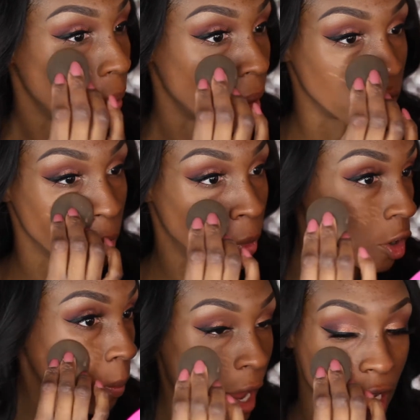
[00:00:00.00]
Like the
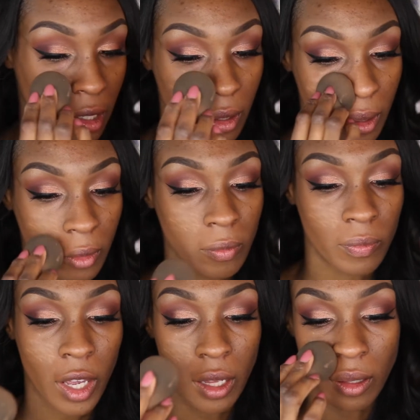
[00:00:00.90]
Pro Matte,
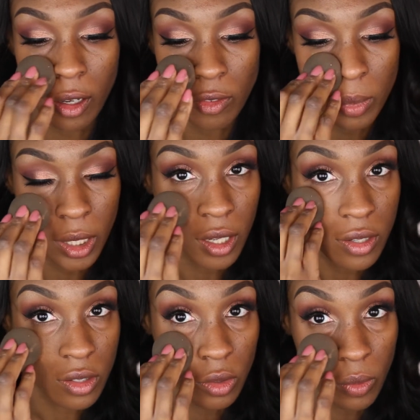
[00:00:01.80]
I love
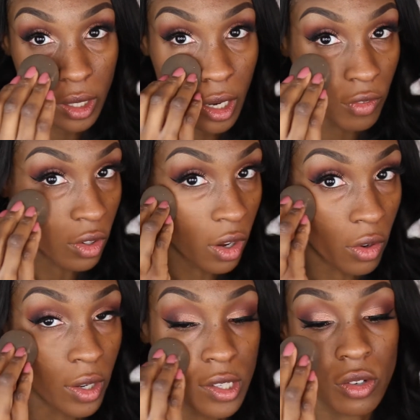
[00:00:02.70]
because you would never
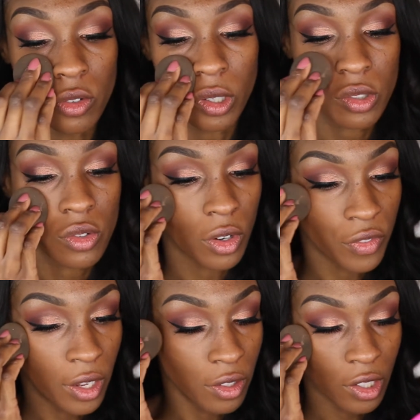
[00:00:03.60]
know it's a drugstore
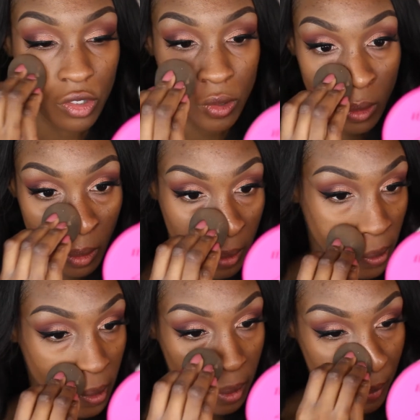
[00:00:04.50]
foundation,
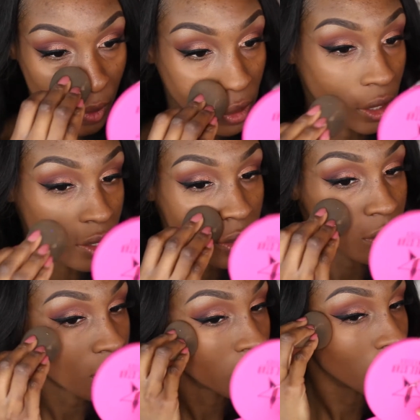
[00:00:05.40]
but
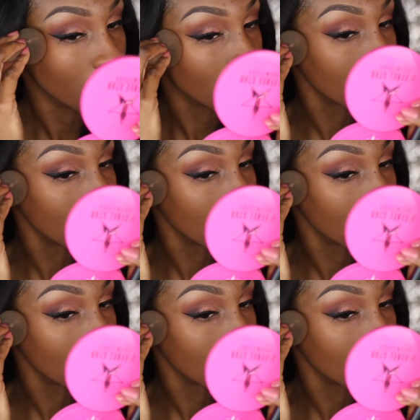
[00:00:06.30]
this, you